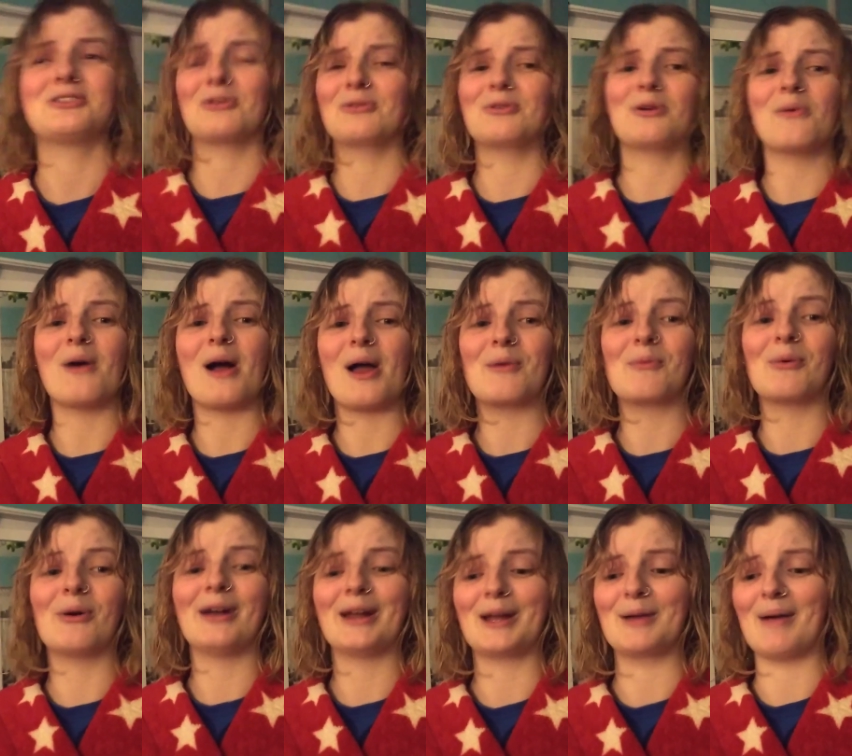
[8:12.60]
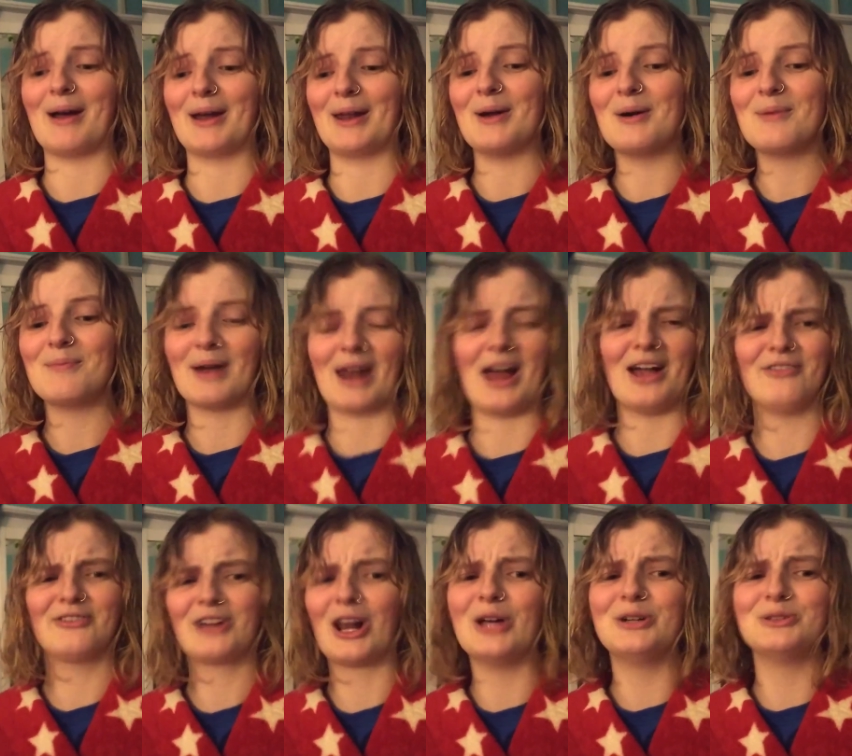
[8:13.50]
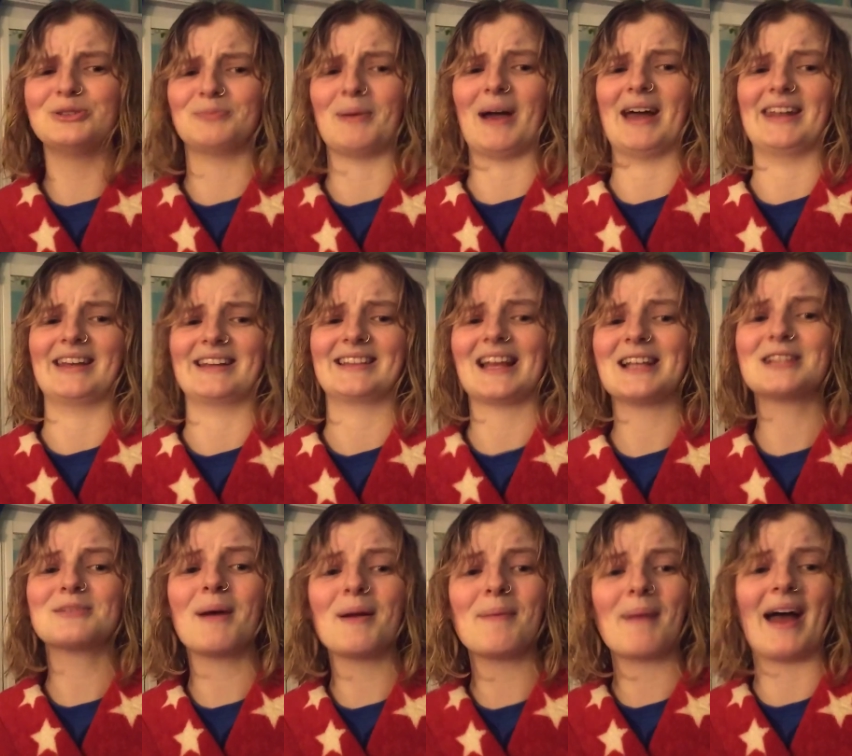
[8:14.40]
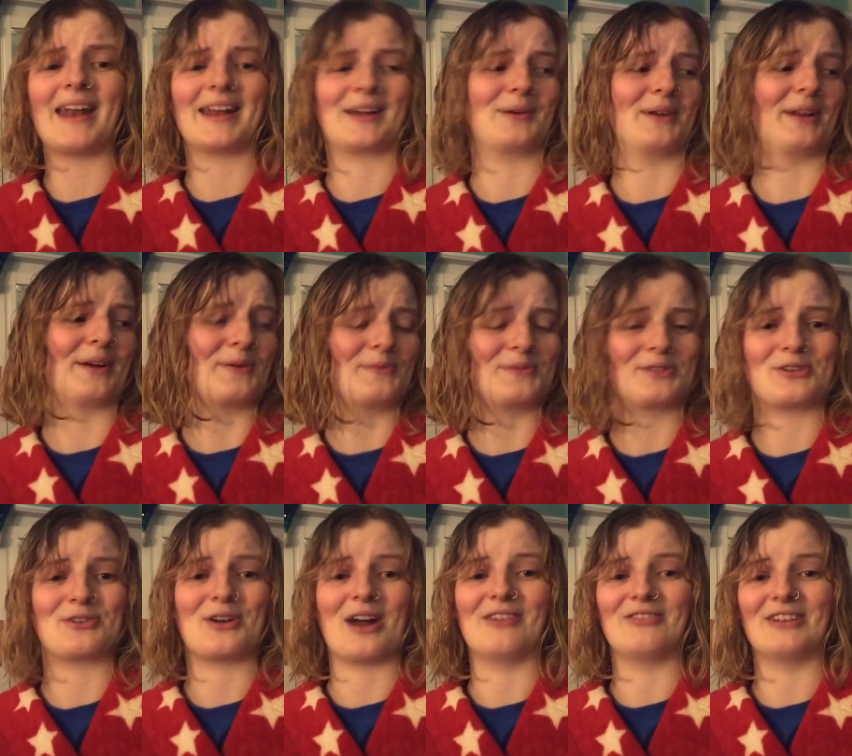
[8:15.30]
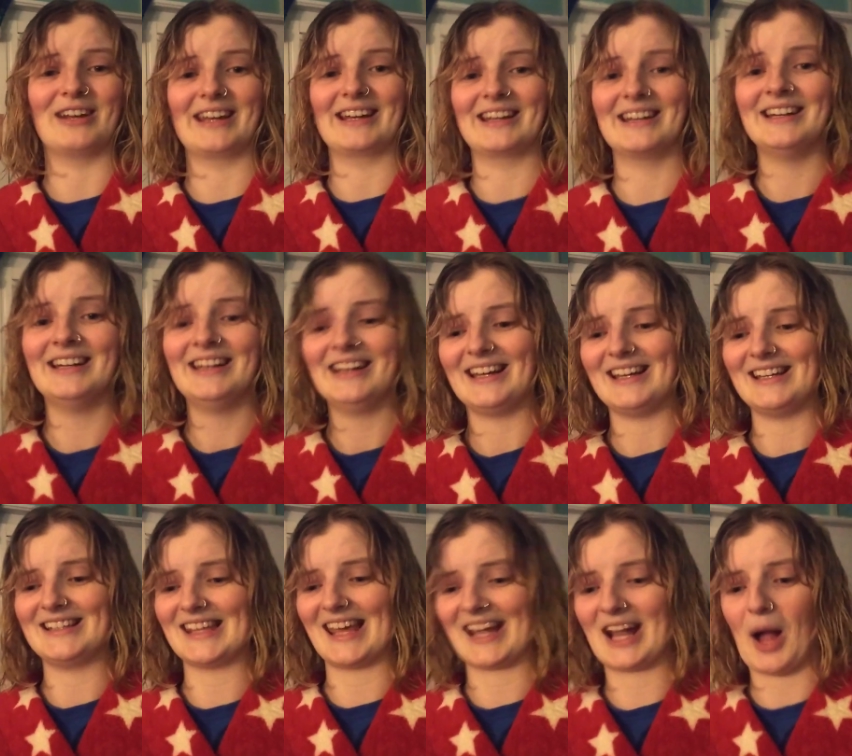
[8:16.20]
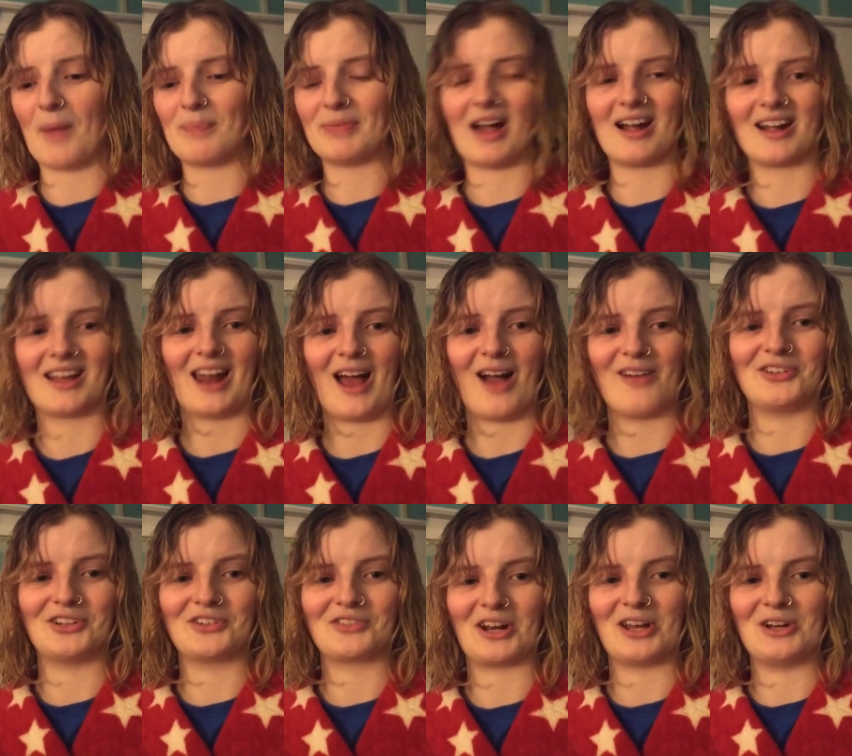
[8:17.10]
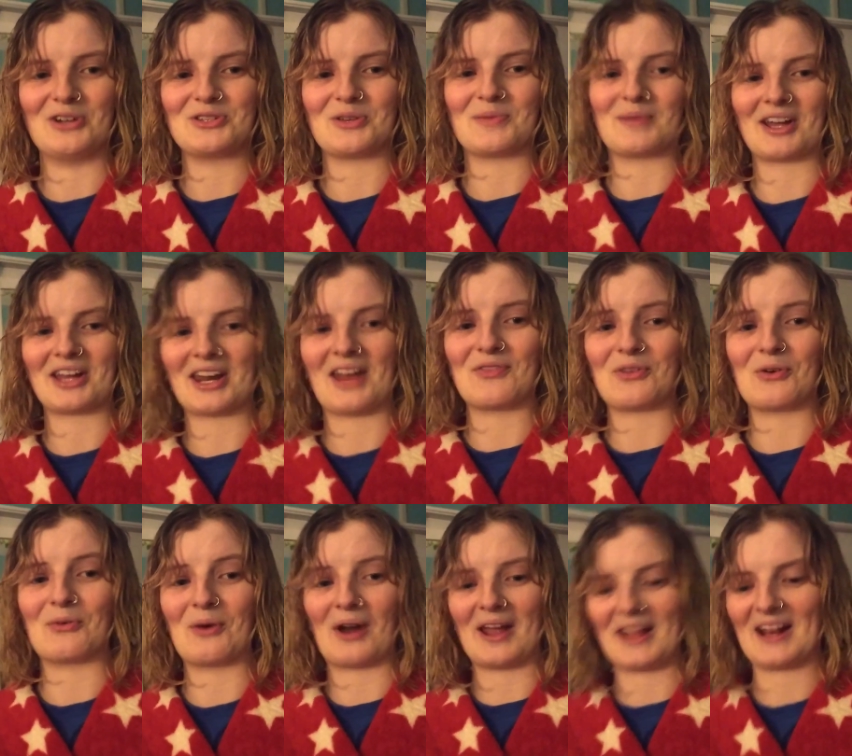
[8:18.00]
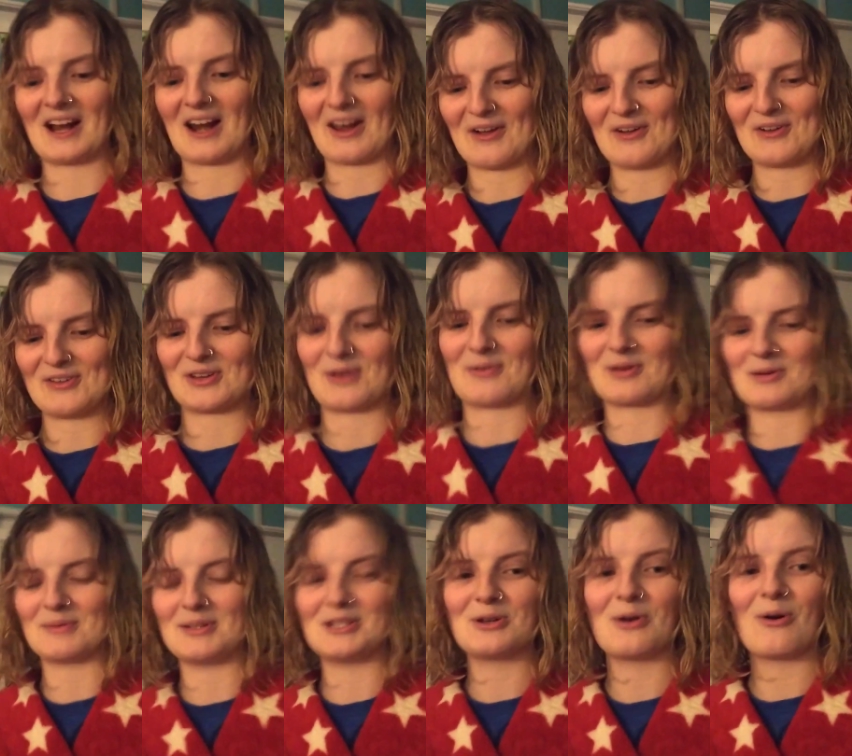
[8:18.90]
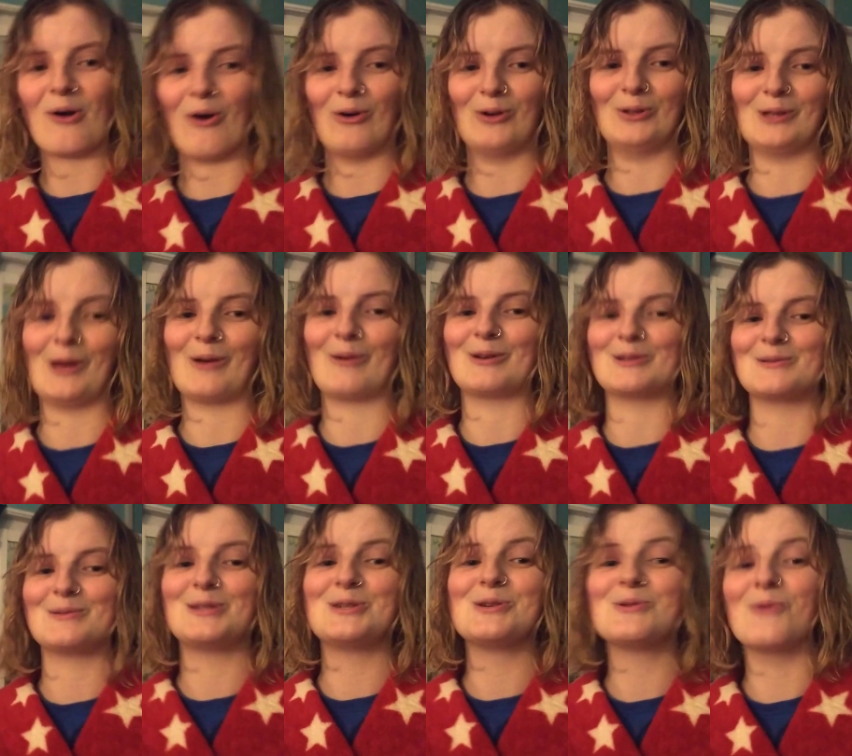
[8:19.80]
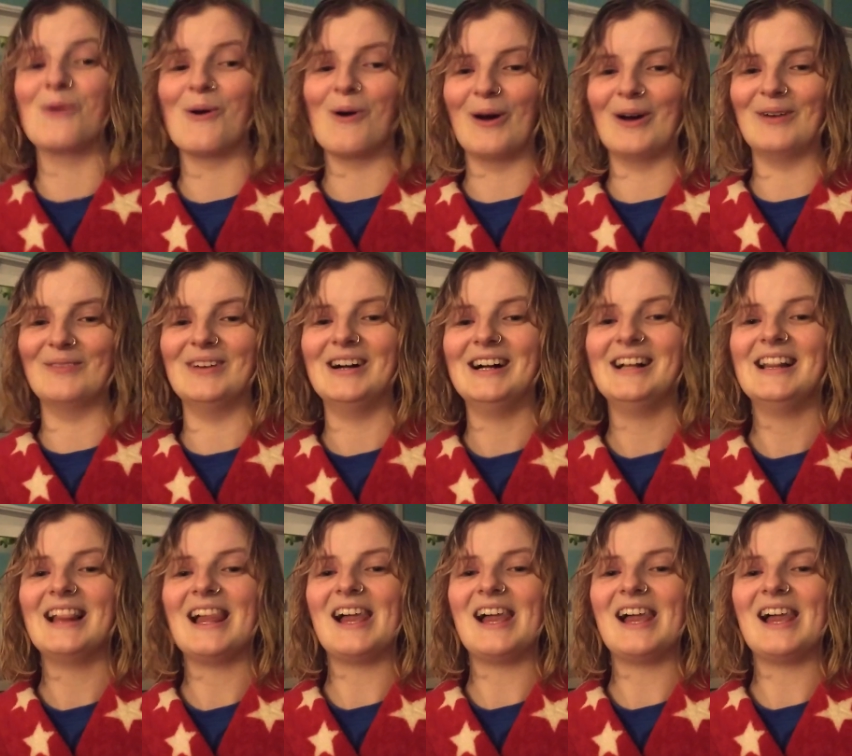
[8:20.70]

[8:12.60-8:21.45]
Don't know why I'm worried about it, but I have clothes panic. That's my panic when it comes to traveling. Is like, I'm not gonna have enough clothes, I'm not gonna have the right clothes, I'm gonna be too cold, I'm gonna be too warm.